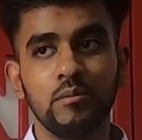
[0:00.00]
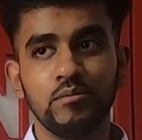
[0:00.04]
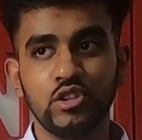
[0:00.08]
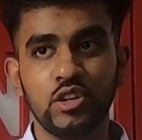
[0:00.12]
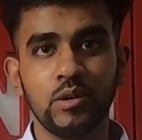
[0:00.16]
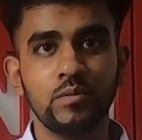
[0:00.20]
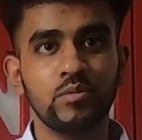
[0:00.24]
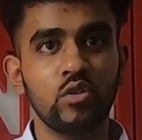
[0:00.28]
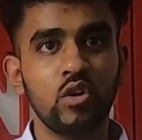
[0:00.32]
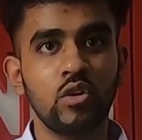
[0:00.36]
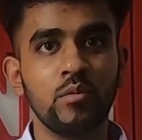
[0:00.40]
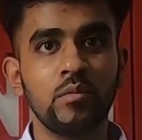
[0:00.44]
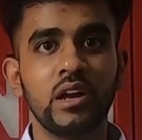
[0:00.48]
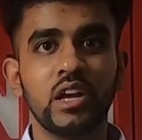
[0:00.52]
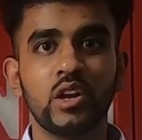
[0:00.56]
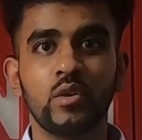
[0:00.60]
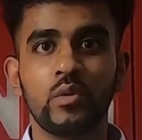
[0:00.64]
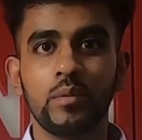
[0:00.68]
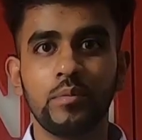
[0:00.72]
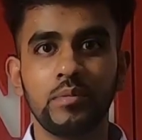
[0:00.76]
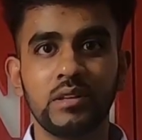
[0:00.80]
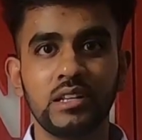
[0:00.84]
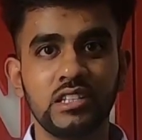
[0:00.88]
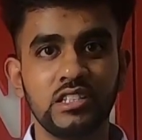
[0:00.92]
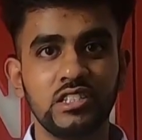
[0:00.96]
shipped all my
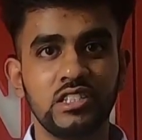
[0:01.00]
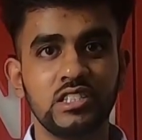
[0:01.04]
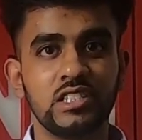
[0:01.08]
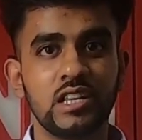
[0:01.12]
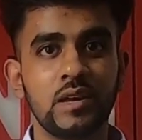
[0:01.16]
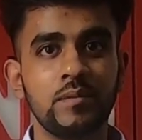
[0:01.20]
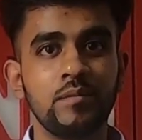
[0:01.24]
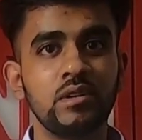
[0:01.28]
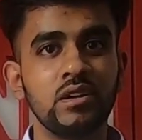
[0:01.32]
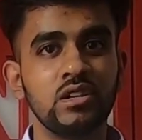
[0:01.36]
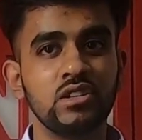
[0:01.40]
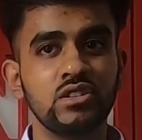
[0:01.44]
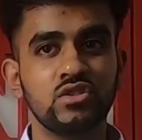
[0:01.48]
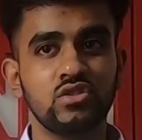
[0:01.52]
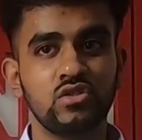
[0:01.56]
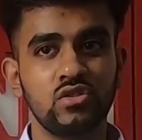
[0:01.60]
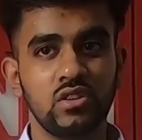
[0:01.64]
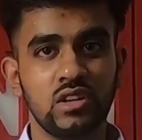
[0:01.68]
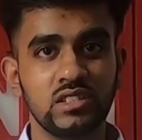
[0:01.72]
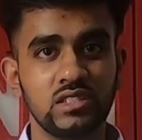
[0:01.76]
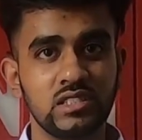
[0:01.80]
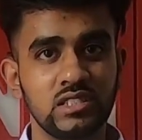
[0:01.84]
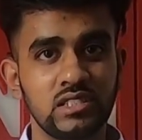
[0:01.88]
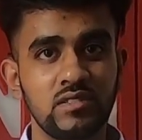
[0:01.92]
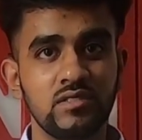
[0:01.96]
equipment in December
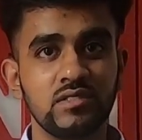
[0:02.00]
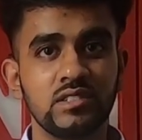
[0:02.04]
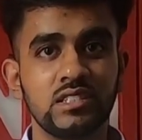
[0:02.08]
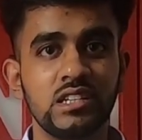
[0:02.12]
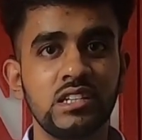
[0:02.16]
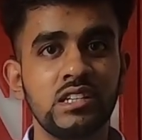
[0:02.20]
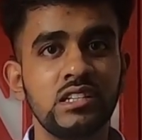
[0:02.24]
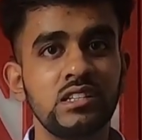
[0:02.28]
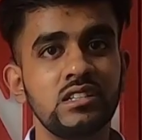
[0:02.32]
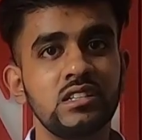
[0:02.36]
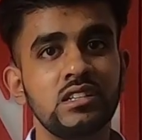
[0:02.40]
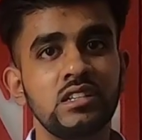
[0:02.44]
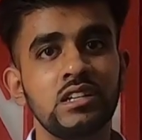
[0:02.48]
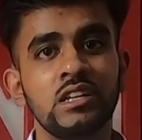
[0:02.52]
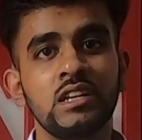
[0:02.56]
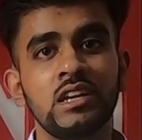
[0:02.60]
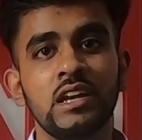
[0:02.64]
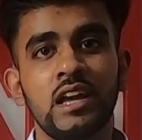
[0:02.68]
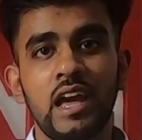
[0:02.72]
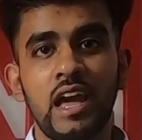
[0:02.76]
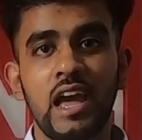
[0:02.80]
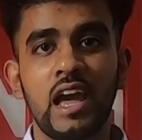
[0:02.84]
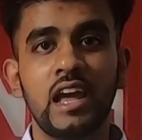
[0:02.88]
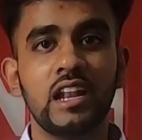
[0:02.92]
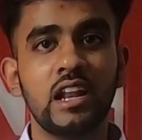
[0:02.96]
2017.
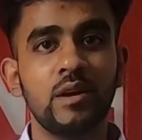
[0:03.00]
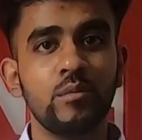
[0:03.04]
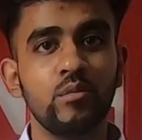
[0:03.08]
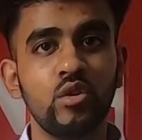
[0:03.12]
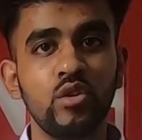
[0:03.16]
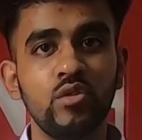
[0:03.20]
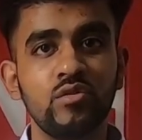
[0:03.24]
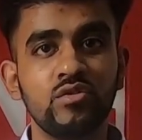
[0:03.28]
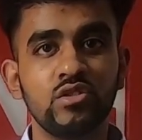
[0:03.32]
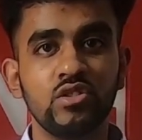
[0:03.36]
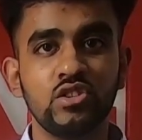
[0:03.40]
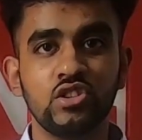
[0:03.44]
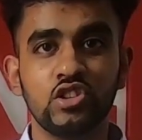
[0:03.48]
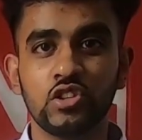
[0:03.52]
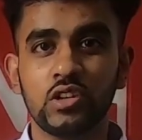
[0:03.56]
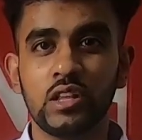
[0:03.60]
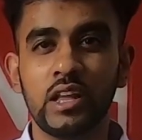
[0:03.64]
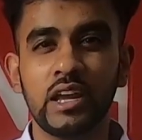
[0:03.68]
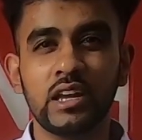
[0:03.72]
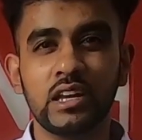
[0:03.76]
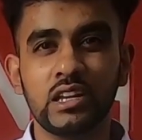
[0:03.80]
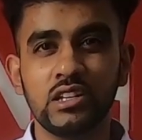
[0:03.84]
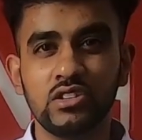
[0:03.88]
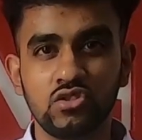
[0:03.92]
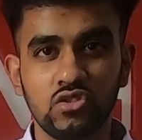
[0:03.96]
And I moved to Sri
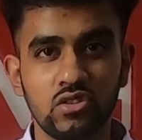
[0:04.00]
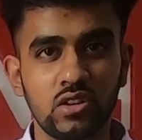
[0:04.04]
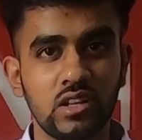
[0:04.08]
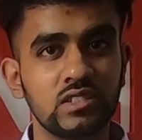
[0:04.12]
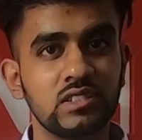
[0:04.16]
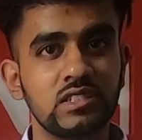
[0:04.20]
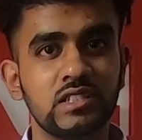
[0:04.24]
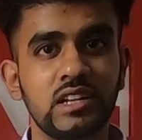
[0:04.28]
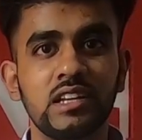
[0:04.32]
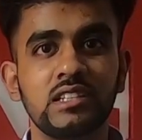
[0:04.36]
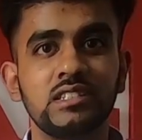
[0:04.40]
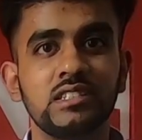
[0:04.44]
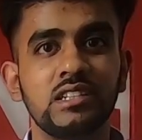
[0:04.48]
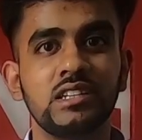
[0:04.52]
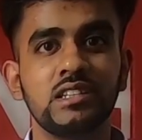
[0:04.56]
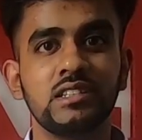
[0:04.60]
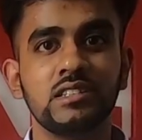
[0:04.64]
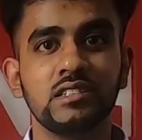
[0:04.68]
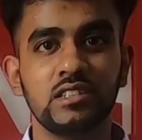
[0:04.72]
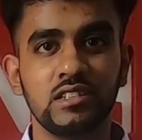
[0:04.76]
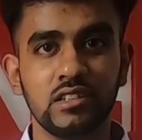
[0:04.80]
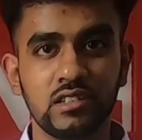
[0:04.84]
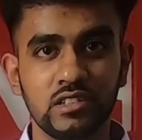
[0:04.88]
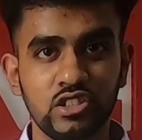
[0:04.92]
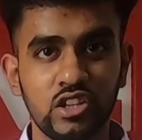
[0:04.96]
Lanka in 2018,
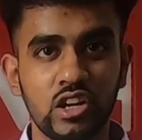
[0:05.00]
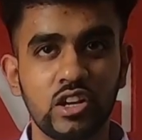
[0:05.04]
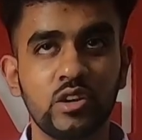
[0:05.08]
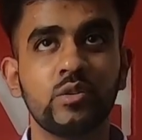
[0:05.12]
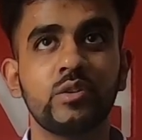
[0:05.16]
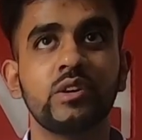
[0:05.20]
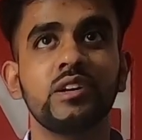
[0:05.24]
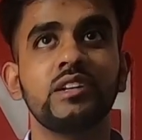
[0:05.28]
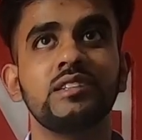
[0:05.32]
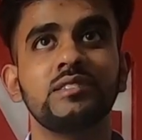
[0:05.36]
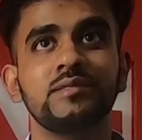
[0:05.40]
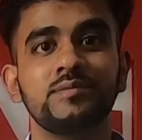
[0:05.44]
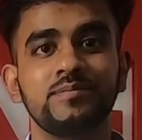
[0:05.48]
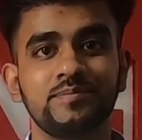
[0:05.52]
January.